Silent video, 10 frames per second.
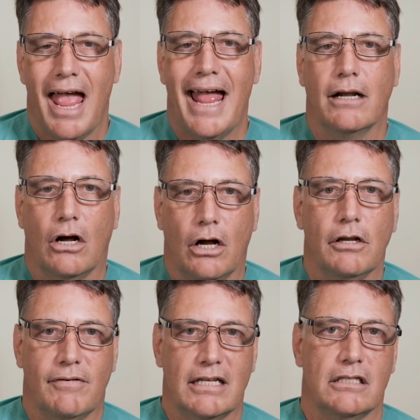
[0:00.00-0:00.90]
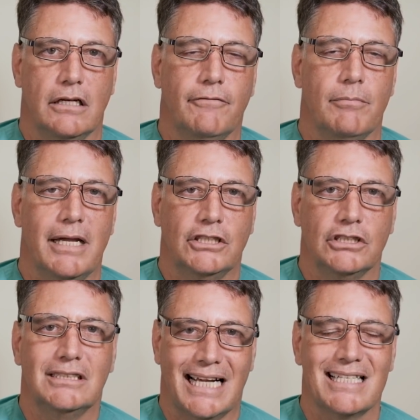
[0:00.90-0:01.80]
And cardiovascular
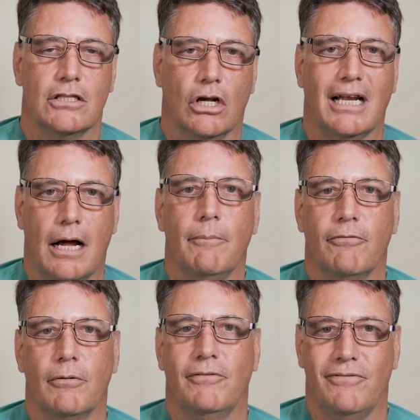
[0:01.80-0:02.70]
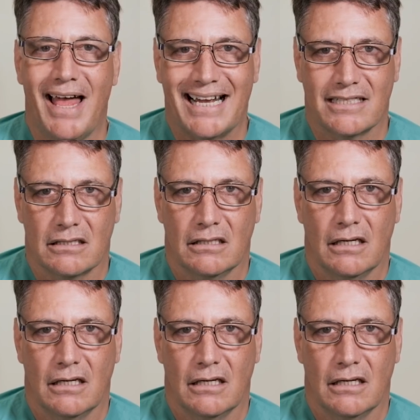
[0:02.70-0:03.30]
inflammation does not come from fat.